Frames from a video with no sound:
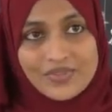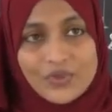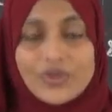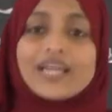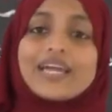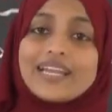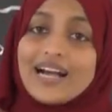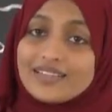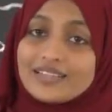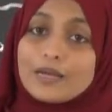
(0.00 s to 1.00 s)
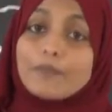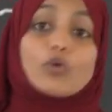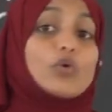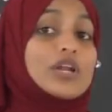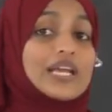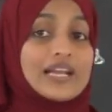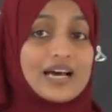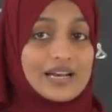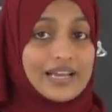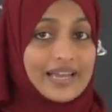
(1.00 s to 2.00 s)
Okay, any other blue-green
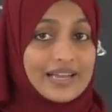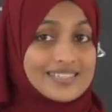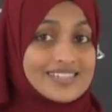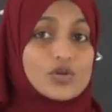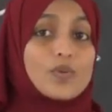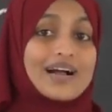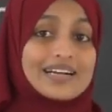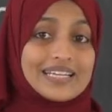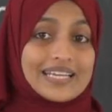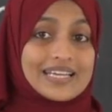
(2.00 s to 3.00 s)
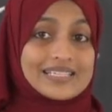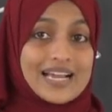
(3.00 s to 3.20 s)
algae, azotobacteria,